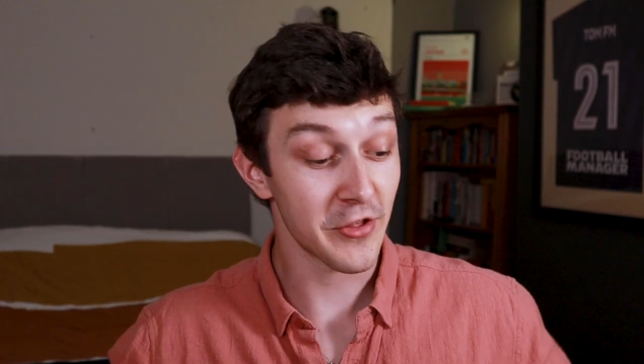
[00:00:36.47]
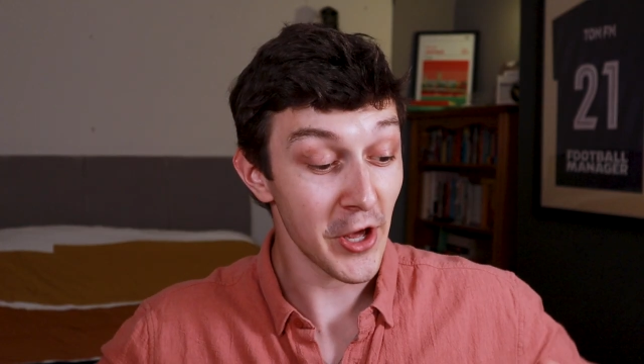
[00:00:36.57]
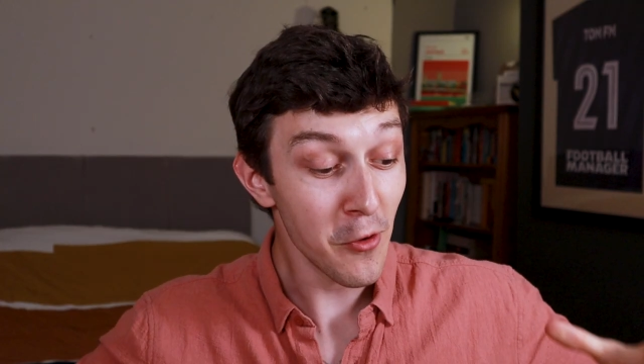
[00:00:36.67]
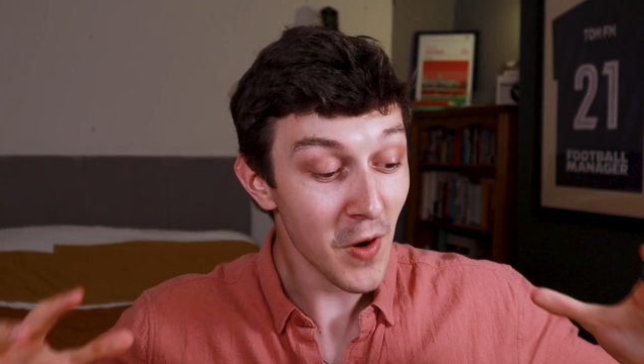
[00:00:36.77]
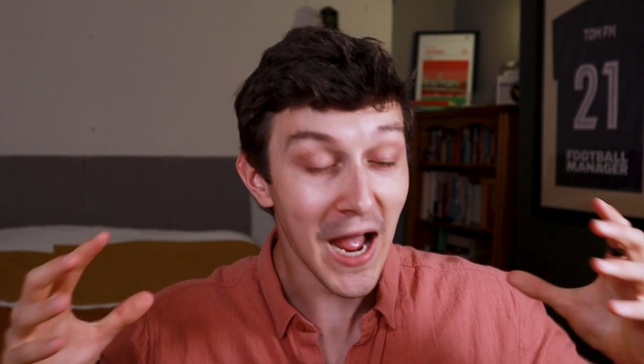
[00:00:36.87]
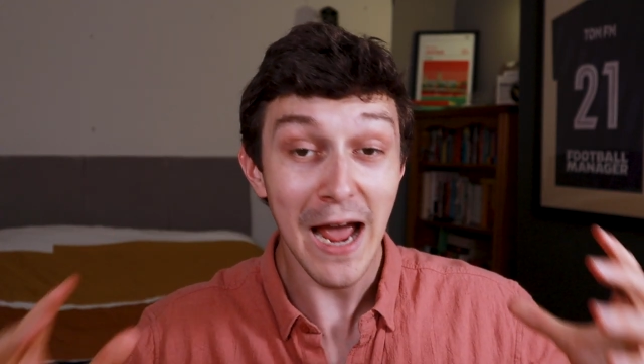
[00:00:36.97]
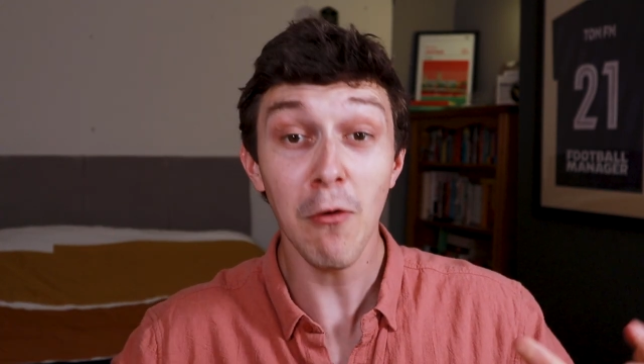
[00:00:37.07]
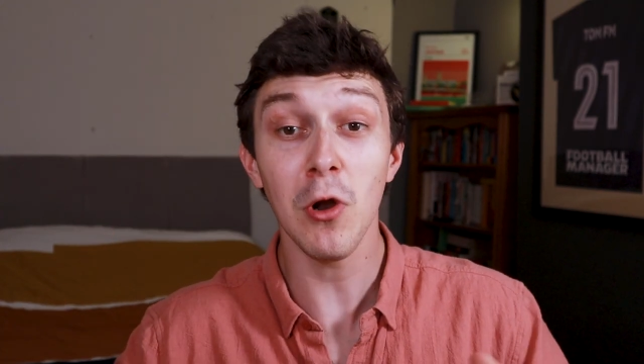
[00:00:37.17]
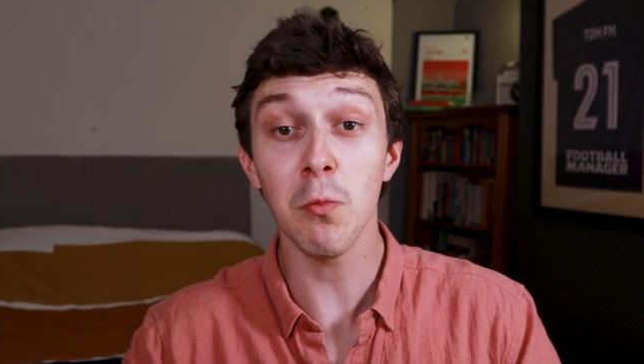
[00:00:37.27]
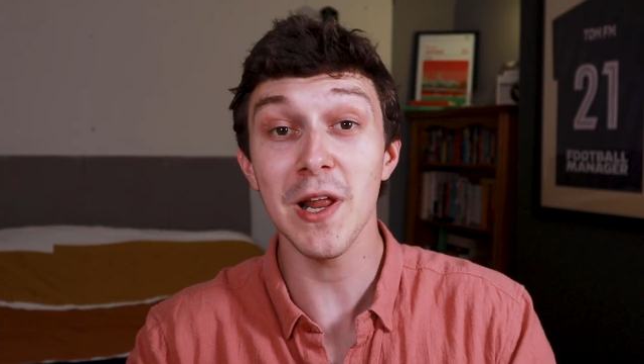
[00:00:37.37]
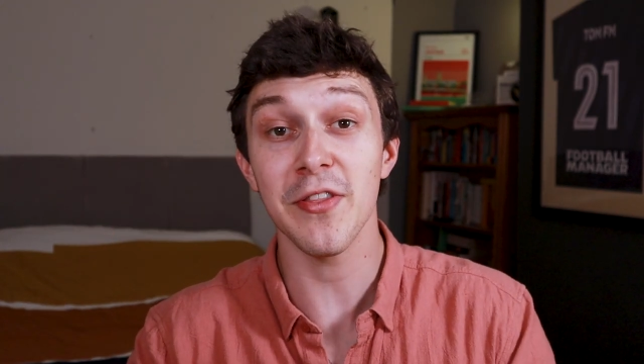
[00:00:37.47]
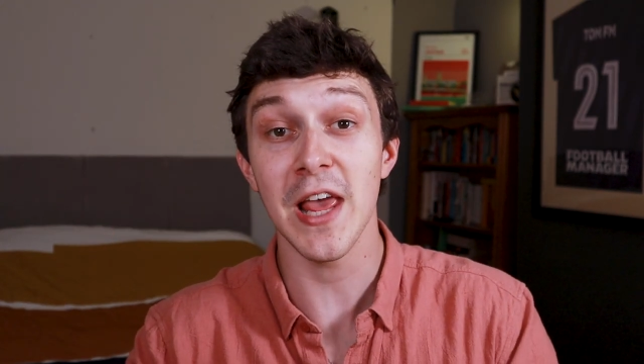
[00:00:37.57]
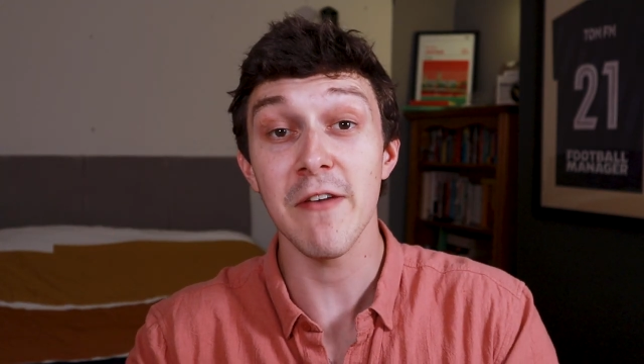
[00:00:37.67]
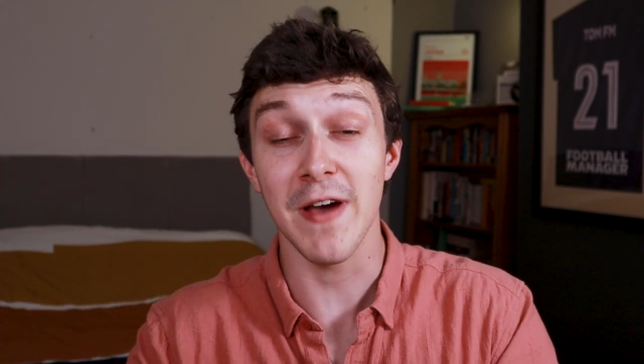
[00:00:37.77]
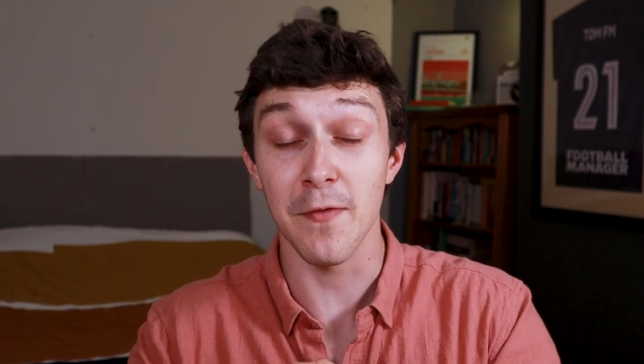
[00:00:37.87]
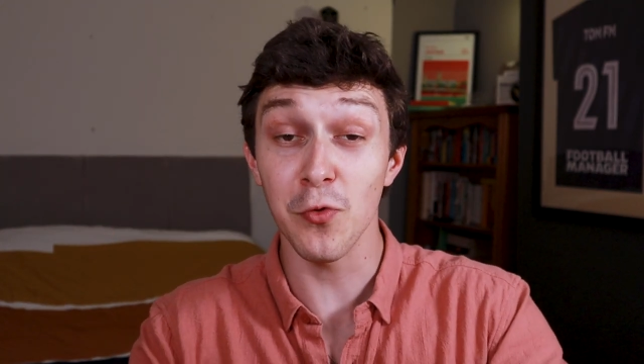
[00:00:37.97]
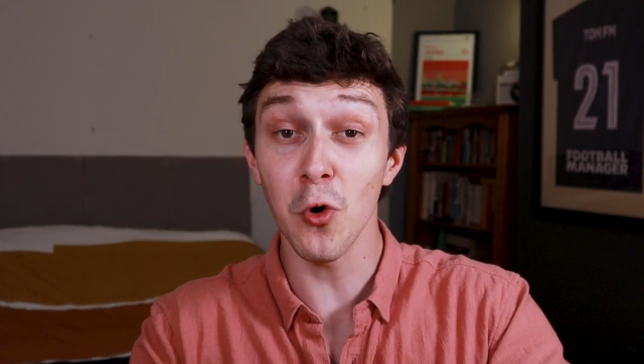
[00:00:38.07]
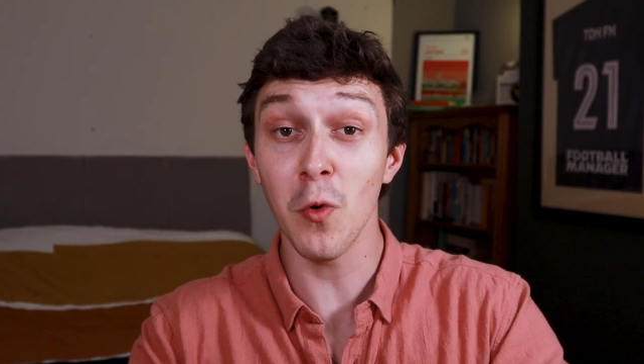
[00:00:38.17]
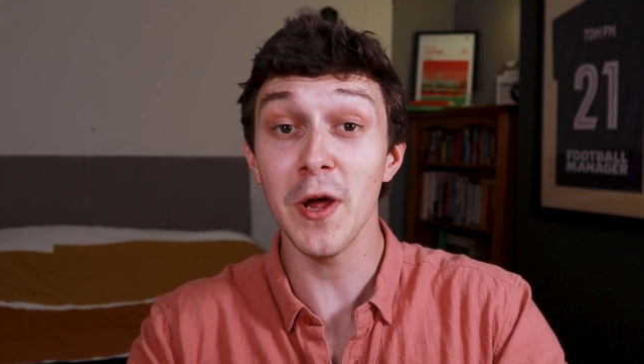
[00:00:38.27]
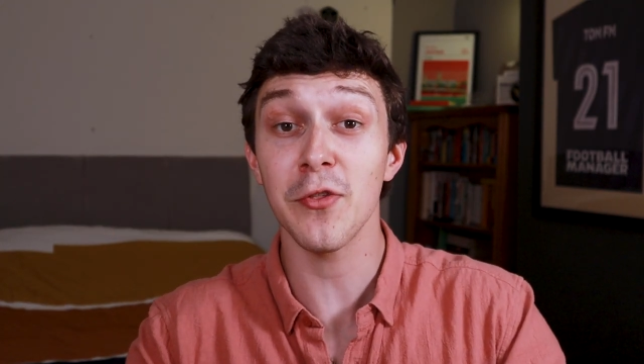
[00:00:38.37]
So how long will it take for
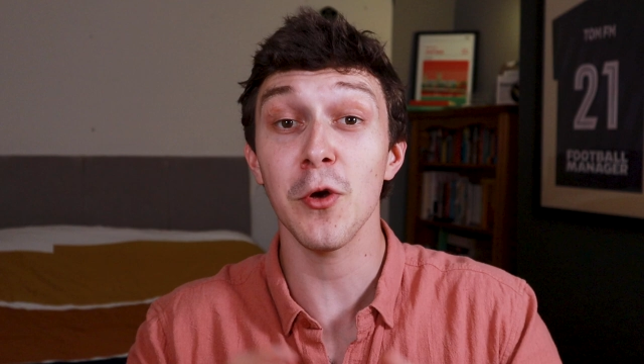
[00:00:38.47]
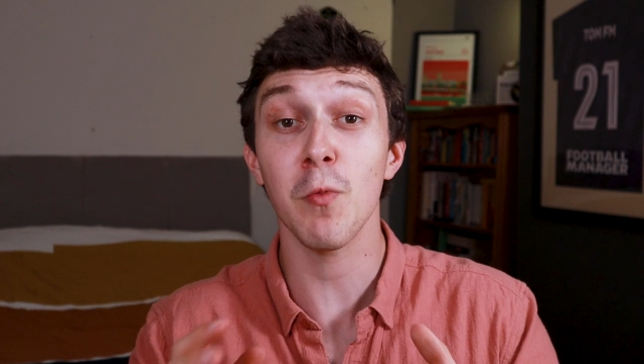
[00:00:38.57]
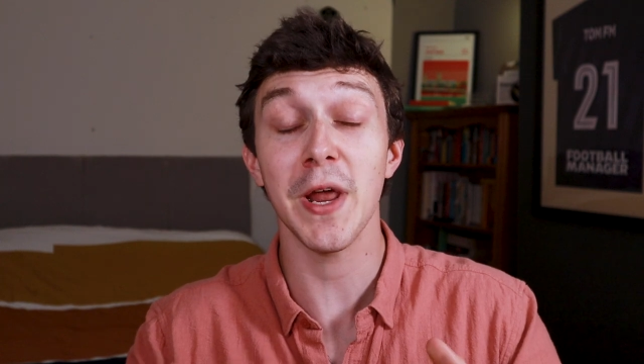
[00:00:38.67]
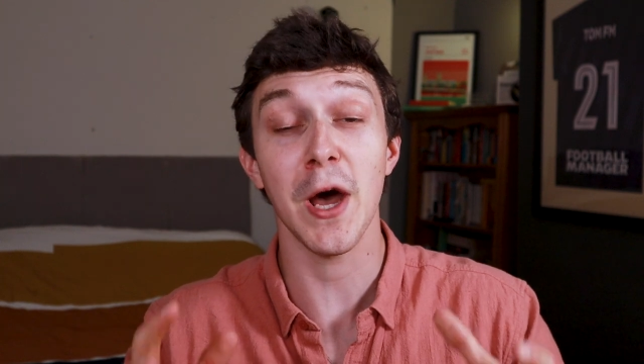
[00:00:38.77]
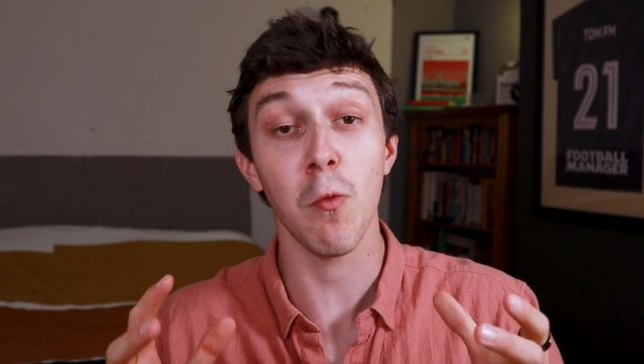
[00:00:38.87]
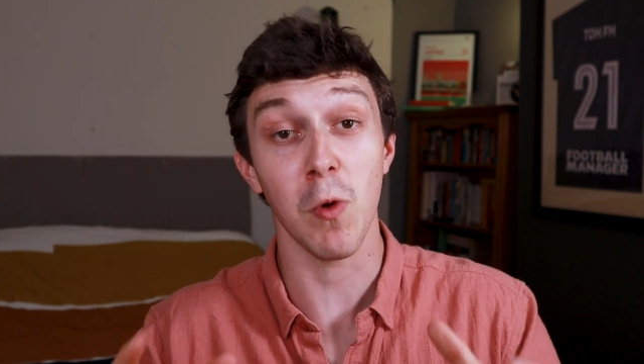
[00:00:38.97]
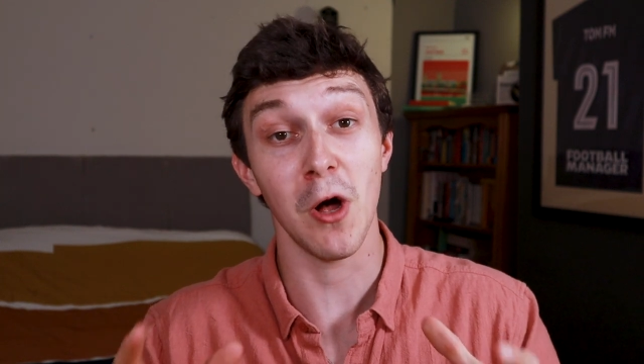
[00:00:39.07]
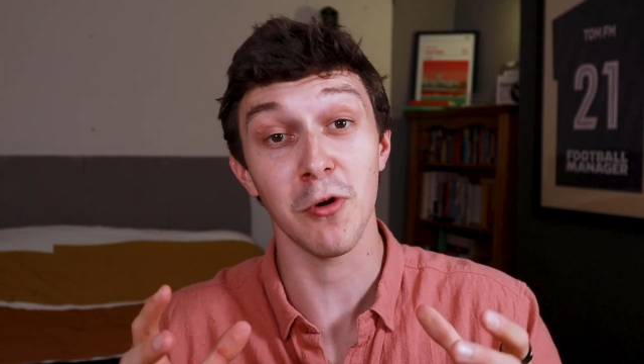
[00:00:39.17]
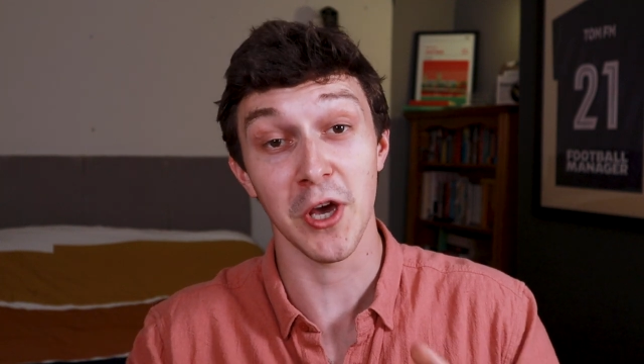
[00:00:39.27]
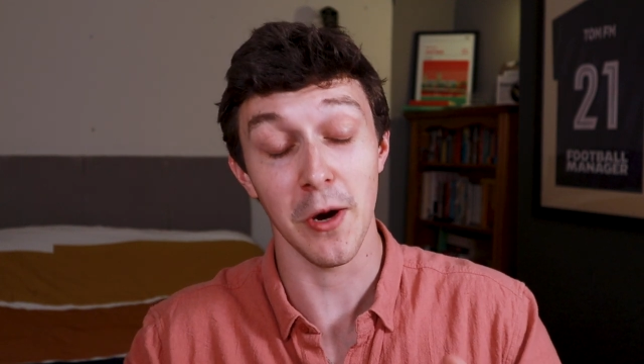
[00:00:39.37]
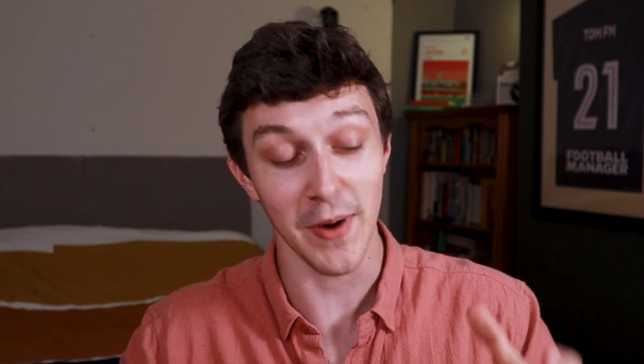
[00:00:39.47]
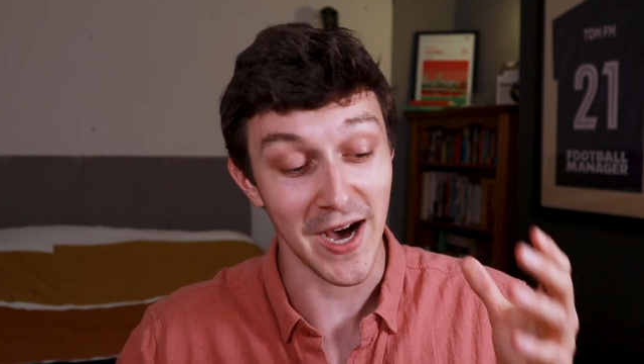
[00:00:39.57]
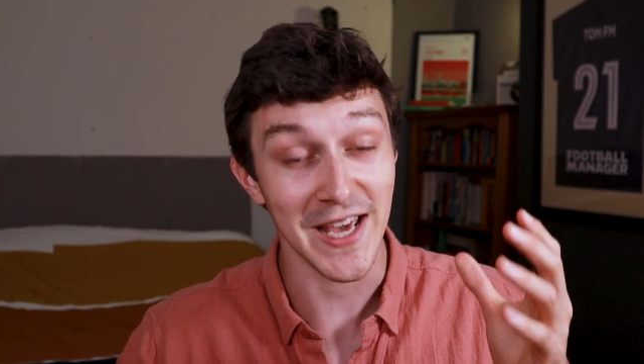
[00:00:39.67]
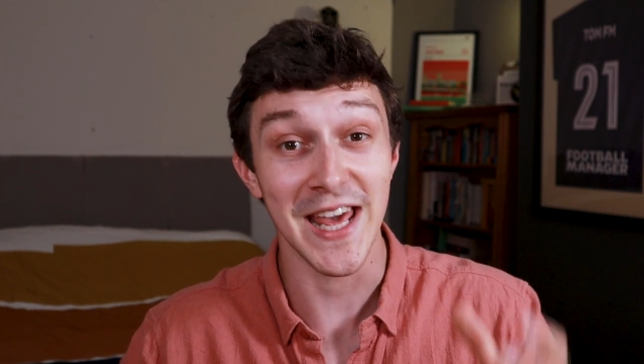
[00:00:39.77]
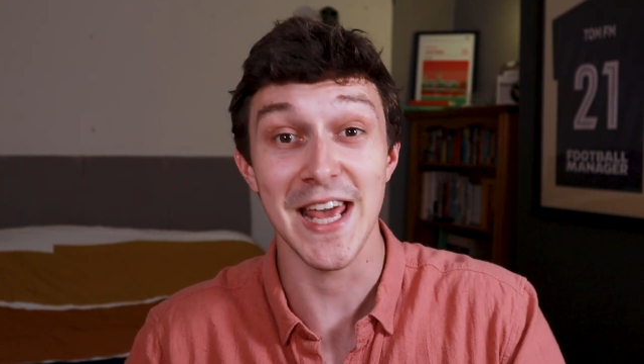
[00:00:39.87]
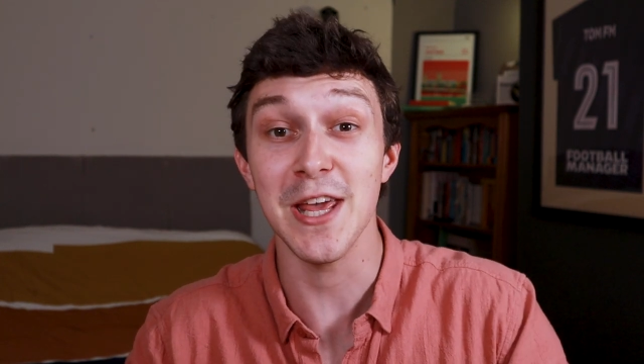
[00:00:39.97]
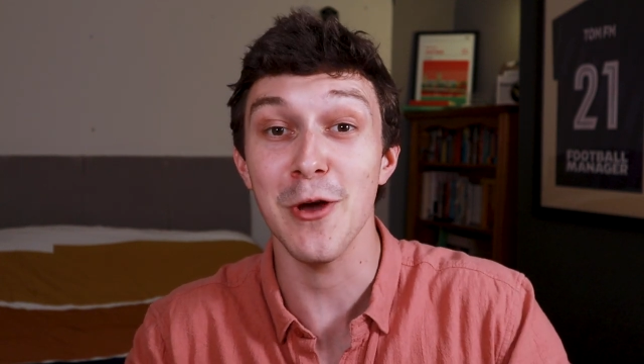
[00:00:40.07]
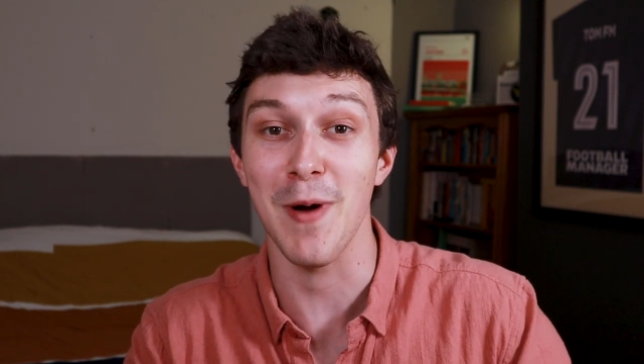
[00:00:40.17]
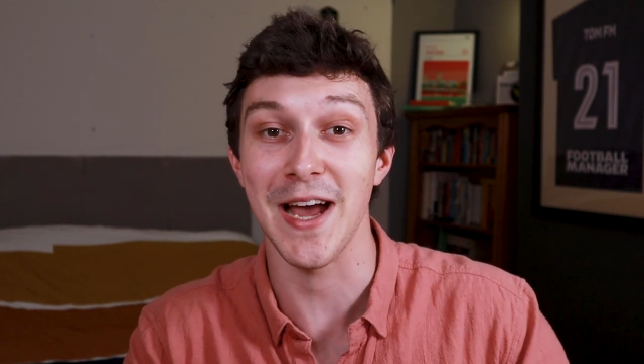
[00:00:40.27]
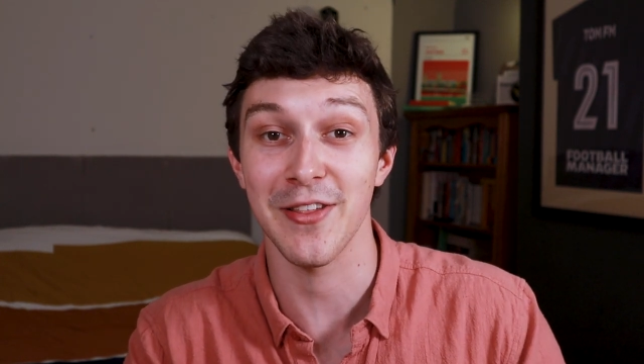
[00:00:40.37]
Andorra to win a World Cup, I hear
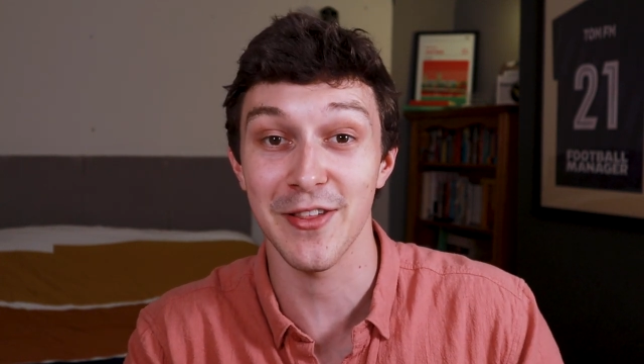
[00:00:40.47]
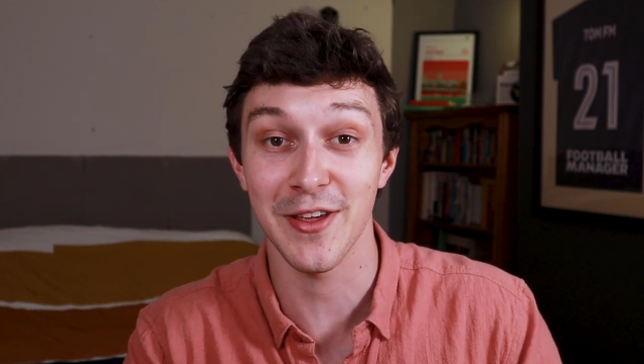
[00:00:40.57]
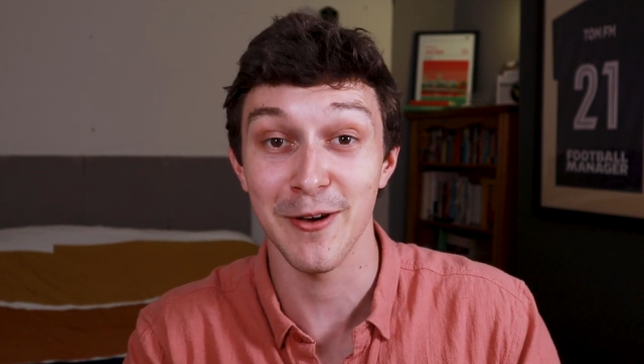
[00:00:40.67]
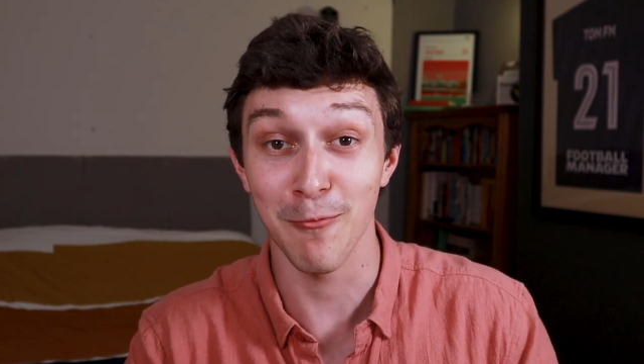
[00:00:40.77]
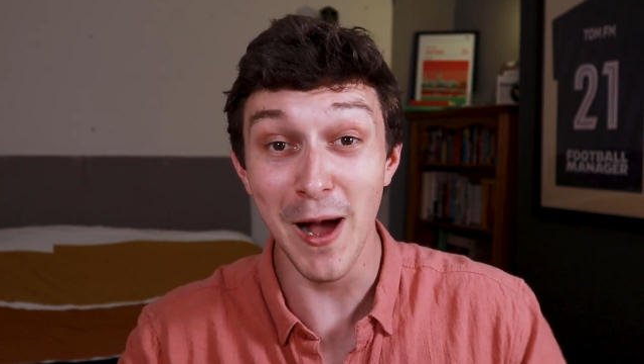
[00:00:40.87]
you ask?